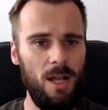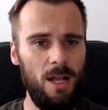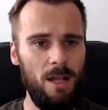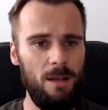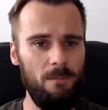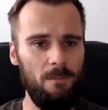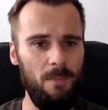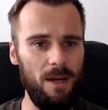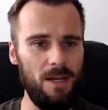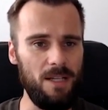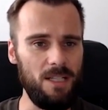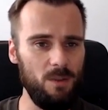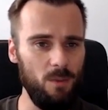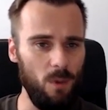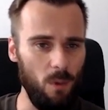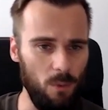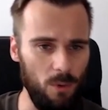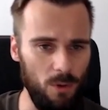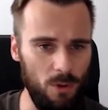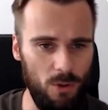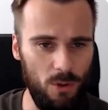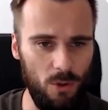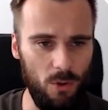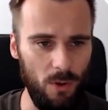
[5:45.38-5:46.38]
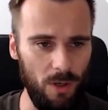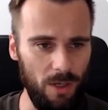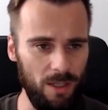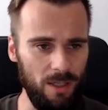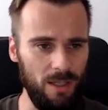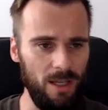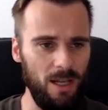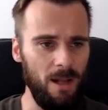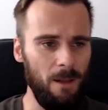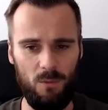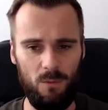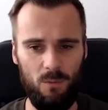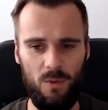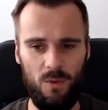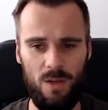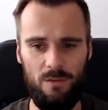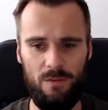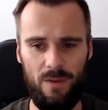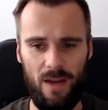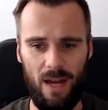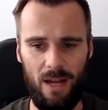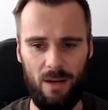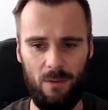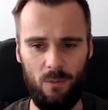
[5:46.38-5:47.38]
basically what we're doing, we've
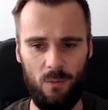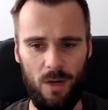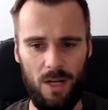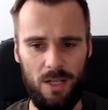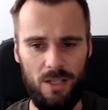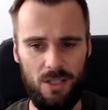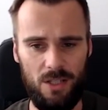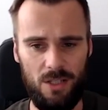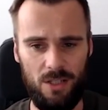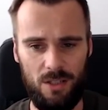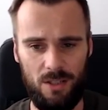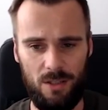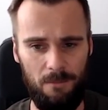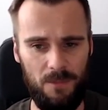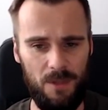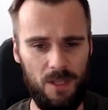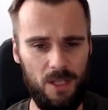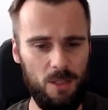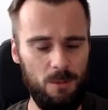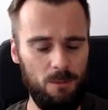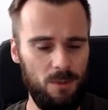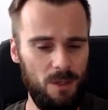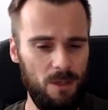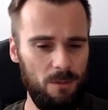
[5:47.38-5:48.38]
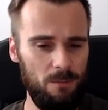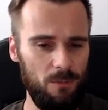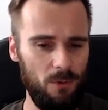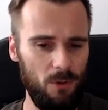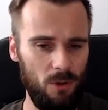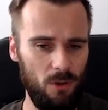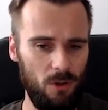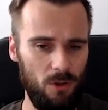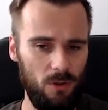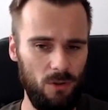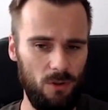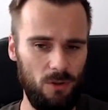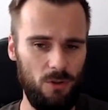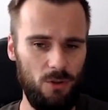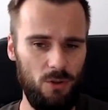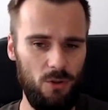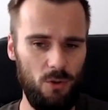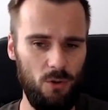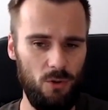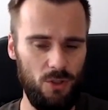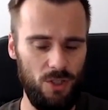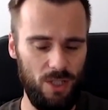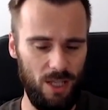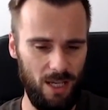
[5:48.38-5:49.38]
enriched these people
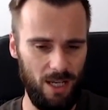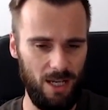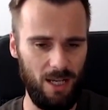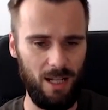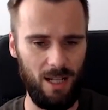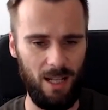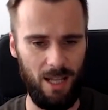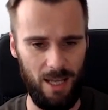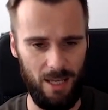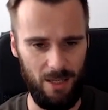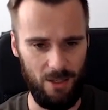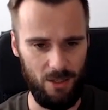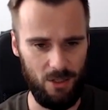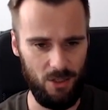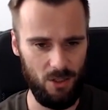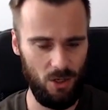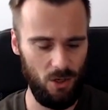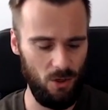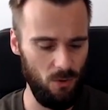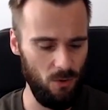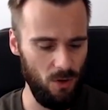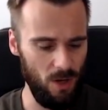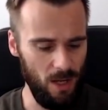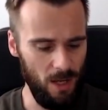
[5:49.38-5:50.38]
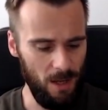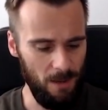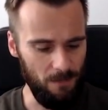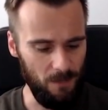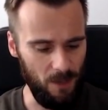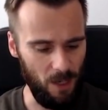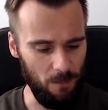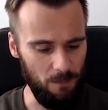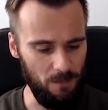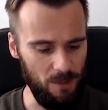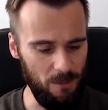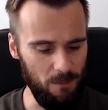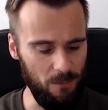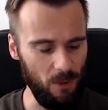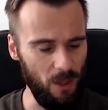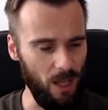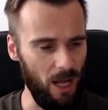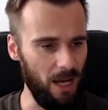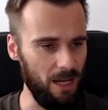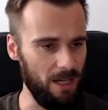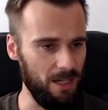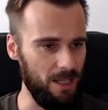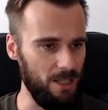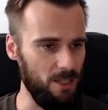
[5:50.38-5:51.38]
using Clay. So there are people
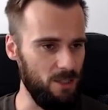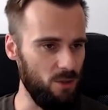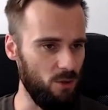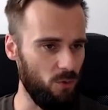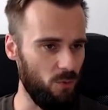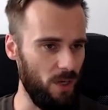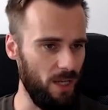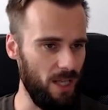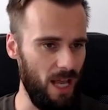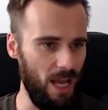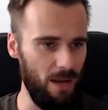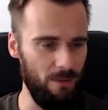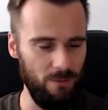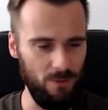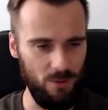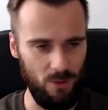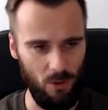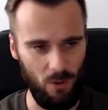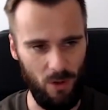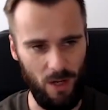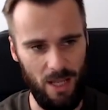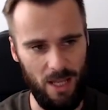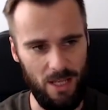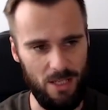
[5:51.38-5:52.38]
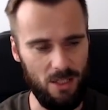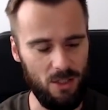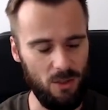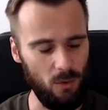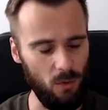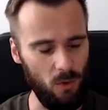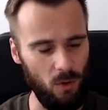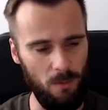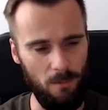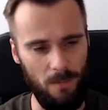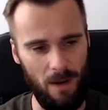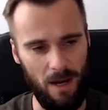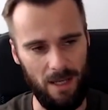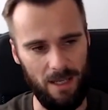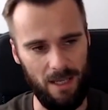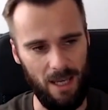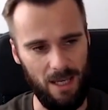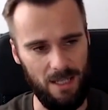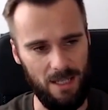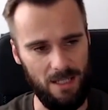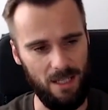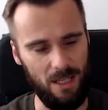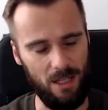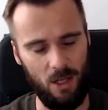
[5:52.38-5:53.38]
either that you already have in your list, or in my
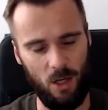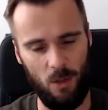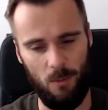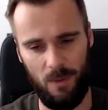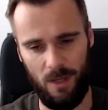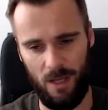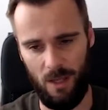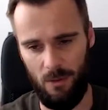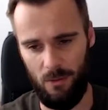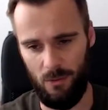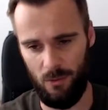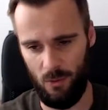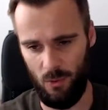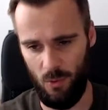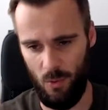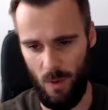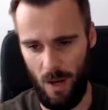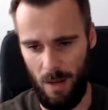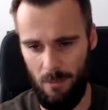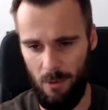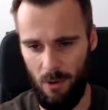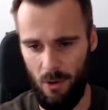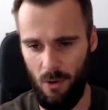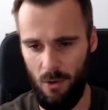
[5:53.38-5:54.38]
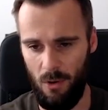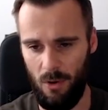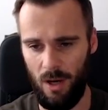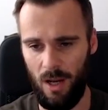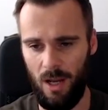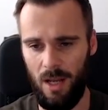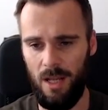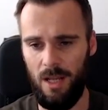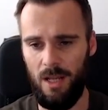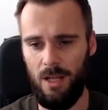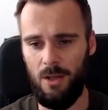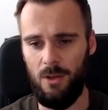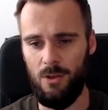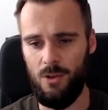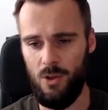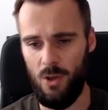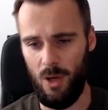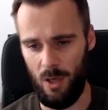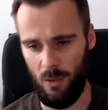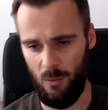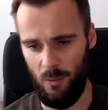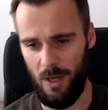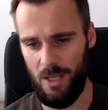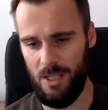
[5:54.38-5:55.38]
case, they're coming in through a webhook. You
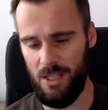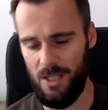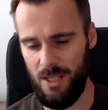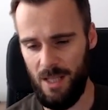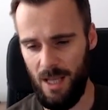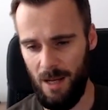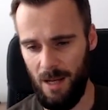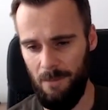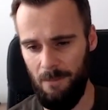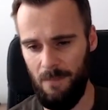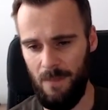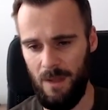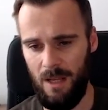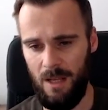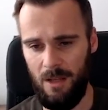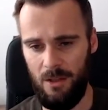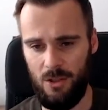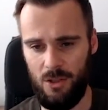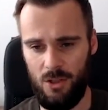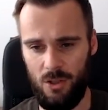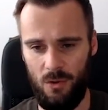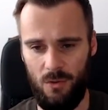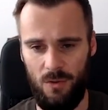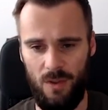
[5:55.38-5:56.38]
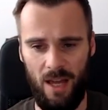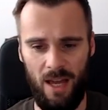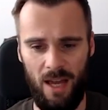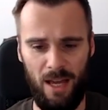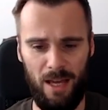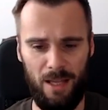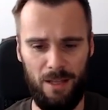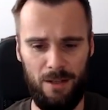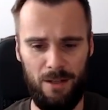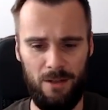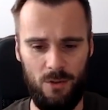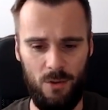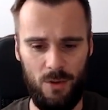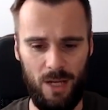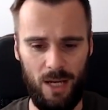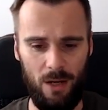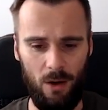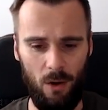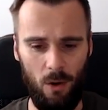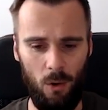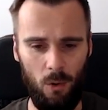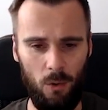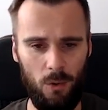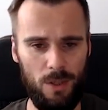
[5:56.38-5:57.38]
enrich them. So then you get
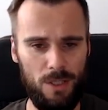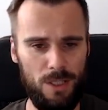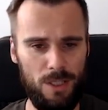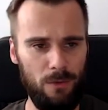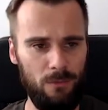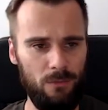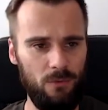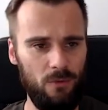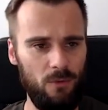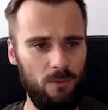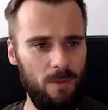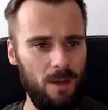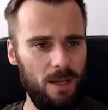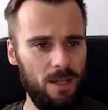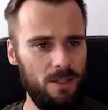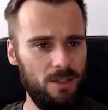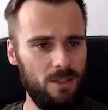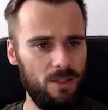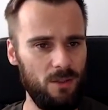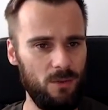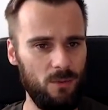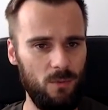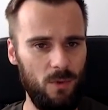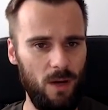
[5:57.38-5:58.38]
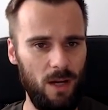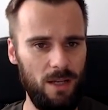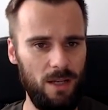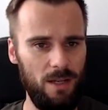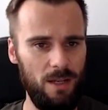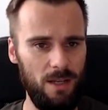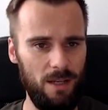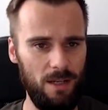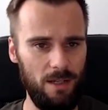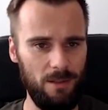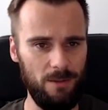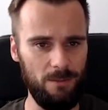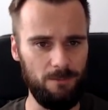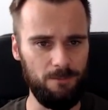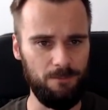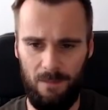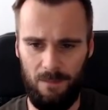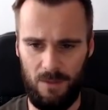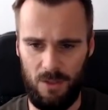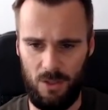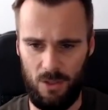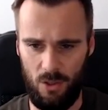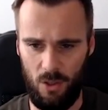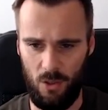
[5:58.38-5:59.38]
all this information right here.
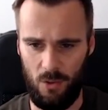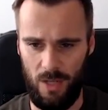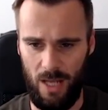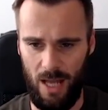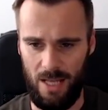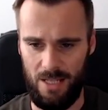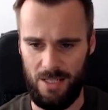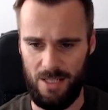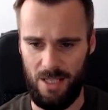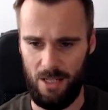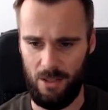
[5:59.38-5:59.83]
So it has their